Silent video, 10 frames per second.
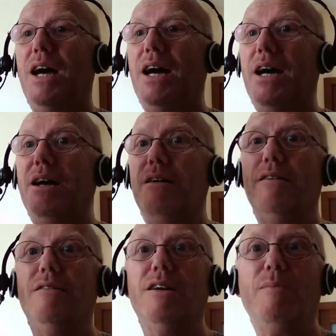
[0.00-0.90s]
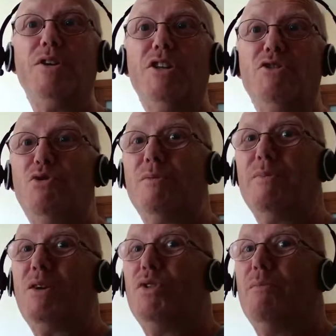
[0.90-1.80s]
I'm going to do
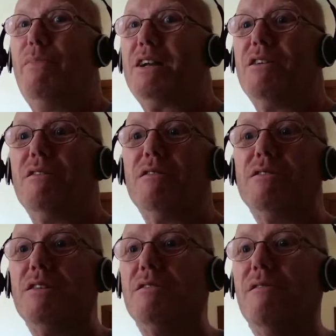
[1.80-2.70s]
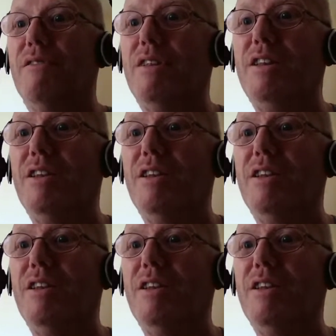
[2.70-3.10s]
something with the background because it's not very